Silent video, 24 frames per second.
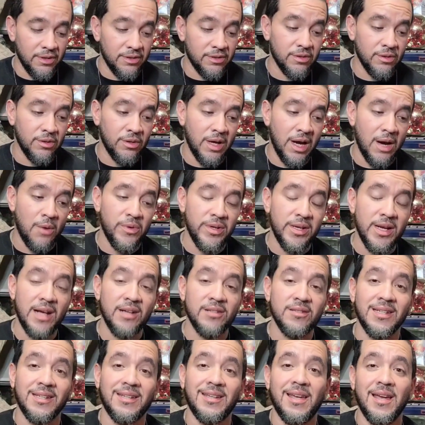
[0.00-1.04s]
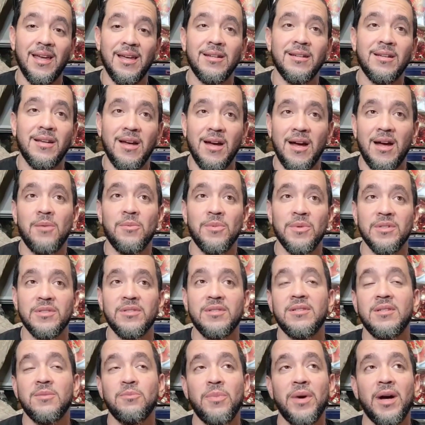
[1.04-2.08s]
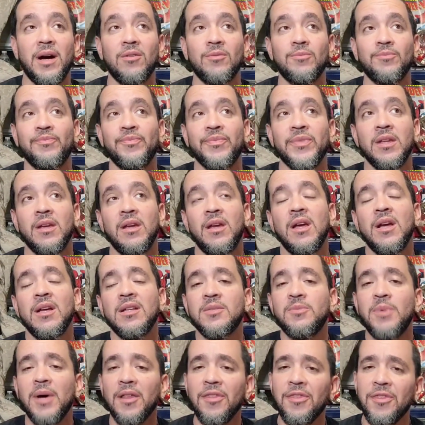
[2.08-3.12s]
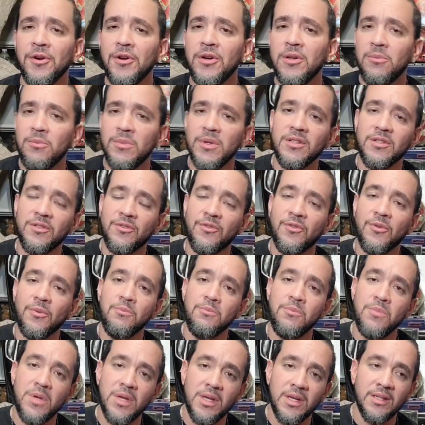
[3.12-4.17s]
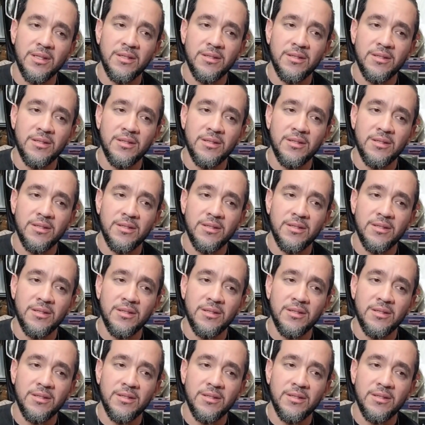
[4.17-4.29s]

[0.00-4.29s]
So I went out to Kent Comics. It's about it's about 30 minutes from me.